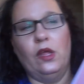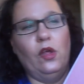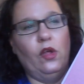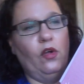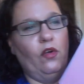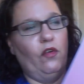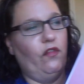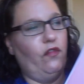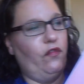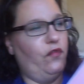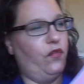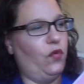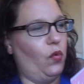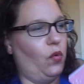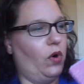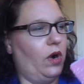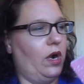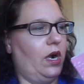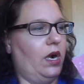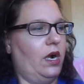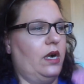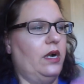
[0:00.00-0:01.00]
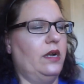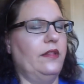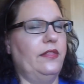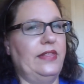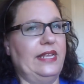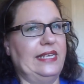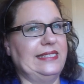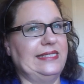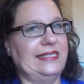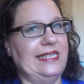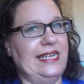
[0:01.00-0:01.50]
for
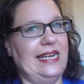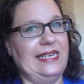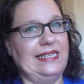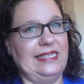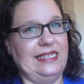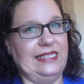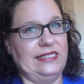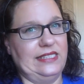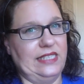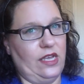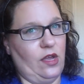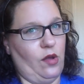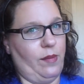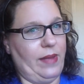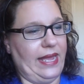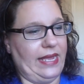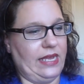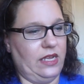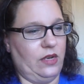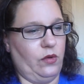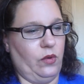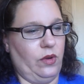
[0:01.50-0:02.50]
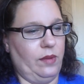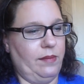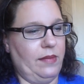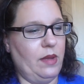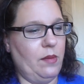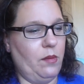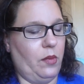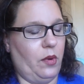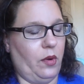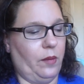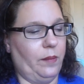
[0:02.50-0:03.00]
things that I need to go back and
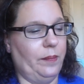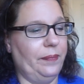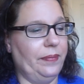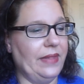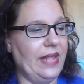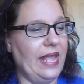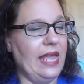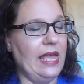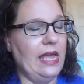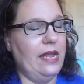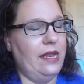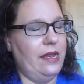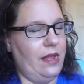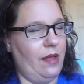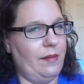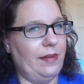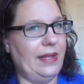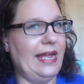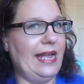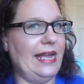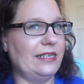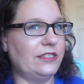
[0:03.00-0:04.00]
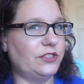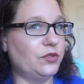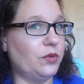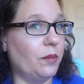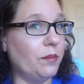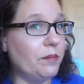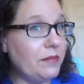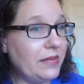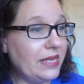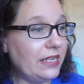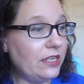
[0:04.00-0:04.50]
remember. Now, an actual
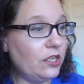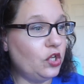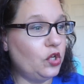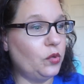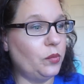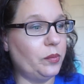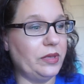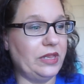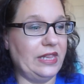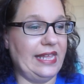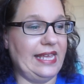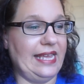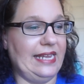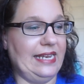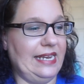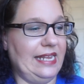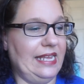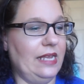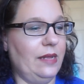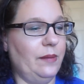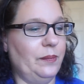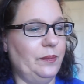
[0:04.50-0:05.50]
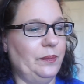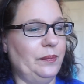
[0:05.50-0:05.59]
menu planning